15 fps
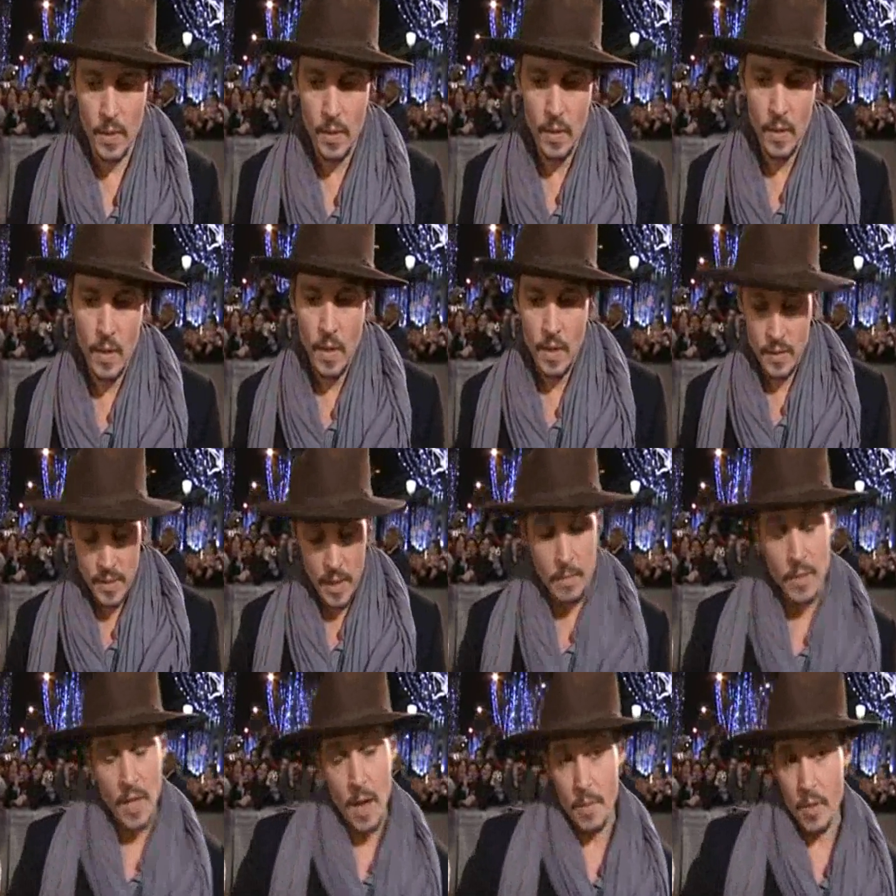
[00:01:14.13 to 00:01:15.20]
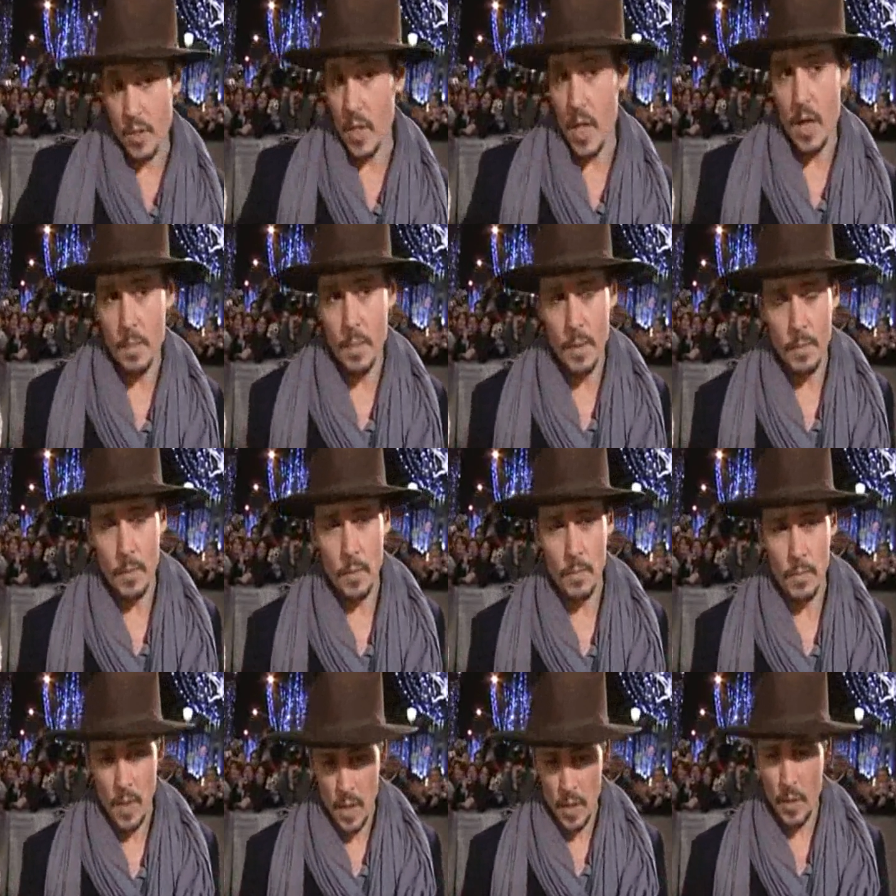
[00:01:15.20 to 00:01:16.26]
At the same time, there's a lot of people,
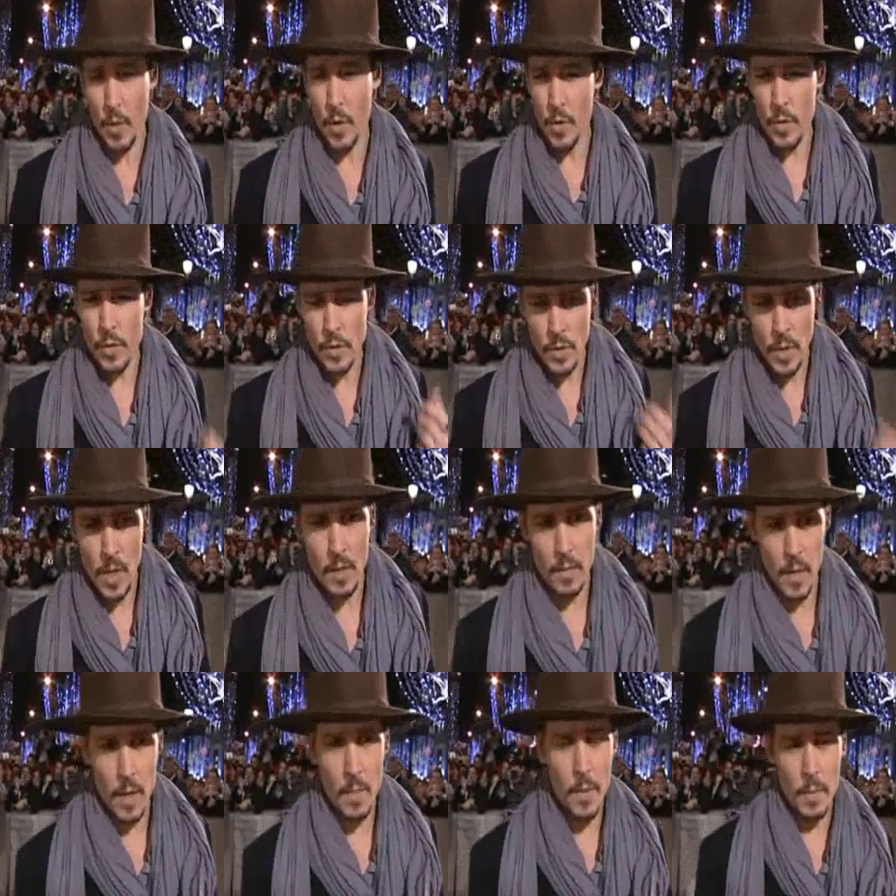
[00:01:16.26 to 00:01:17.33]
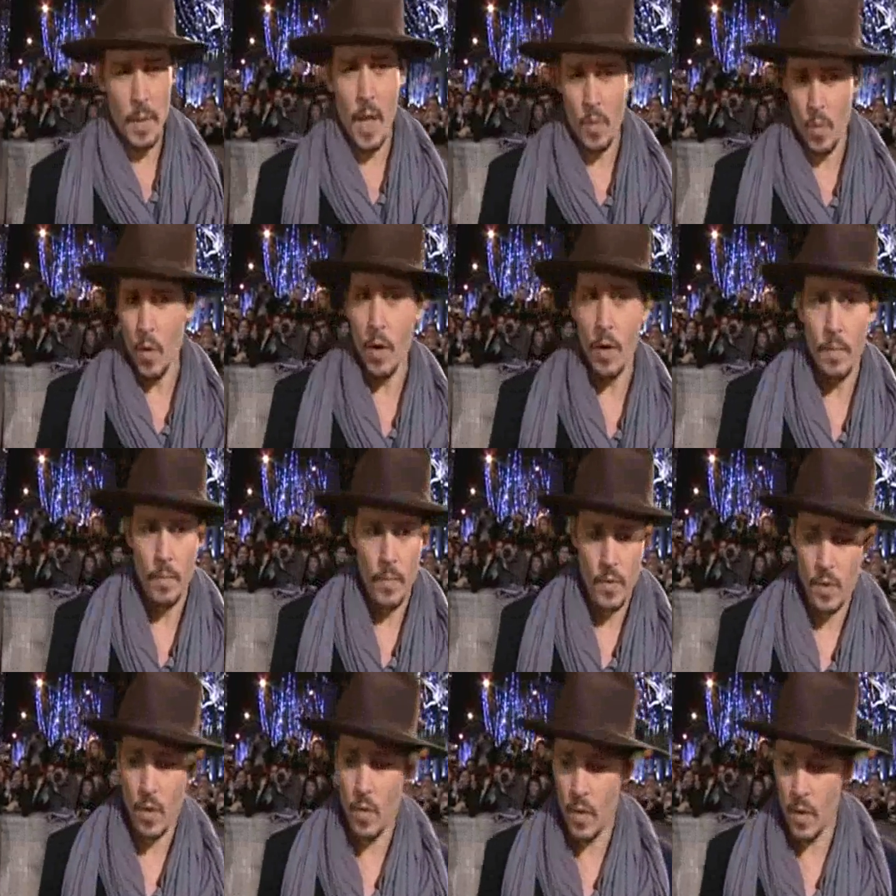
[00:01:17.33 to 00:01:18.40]
a lot of crews, a lot of people out of work.
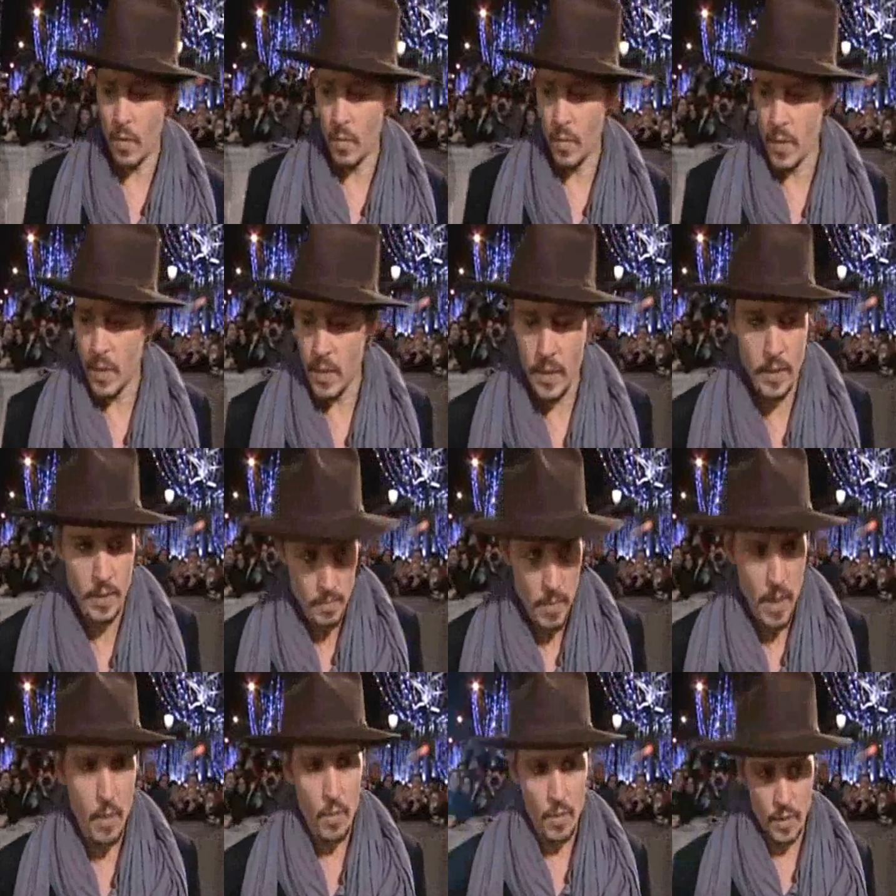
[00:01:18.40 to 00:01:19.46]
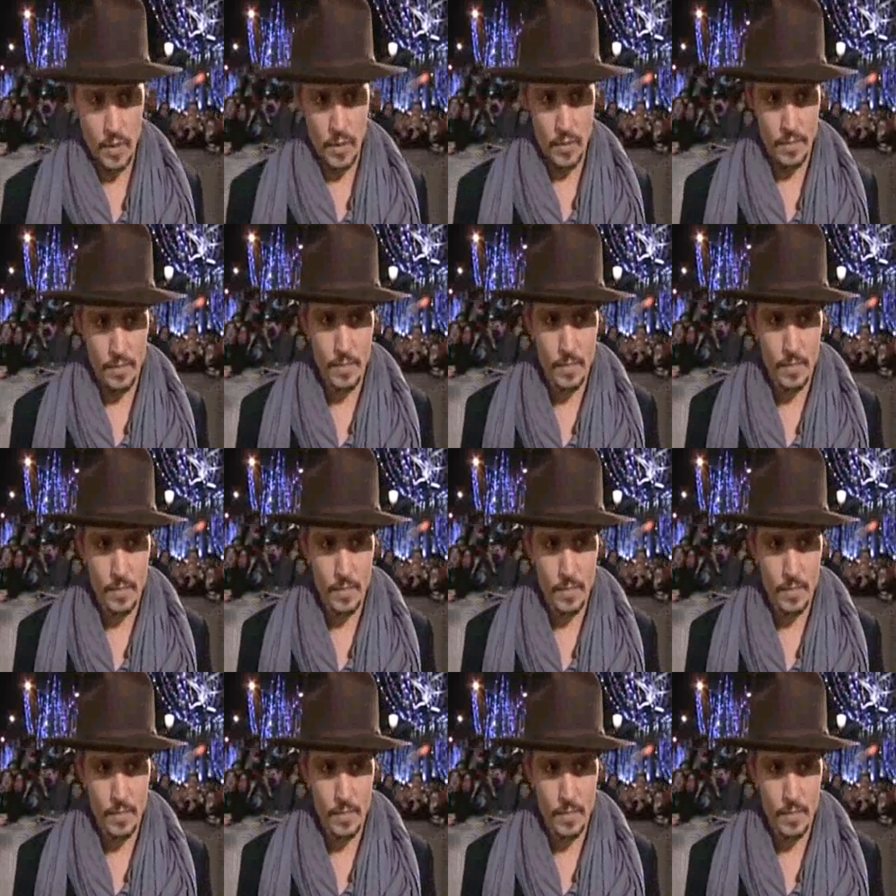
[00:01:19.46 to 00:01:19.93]
So we need to get them back working.